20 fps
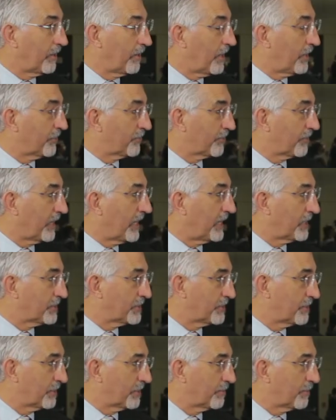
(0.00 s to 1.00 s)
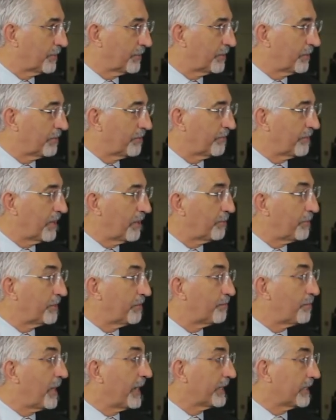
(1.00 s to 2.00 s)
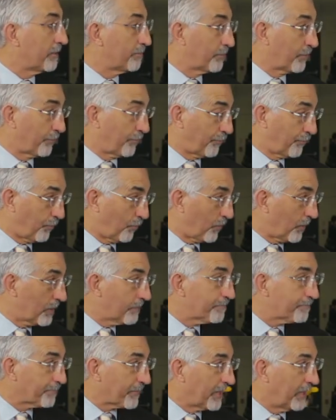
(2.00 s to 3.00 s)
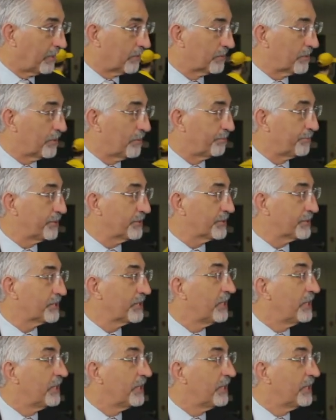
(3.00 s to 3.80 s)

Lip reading: launched last year with the development of mine number 4, El Compass,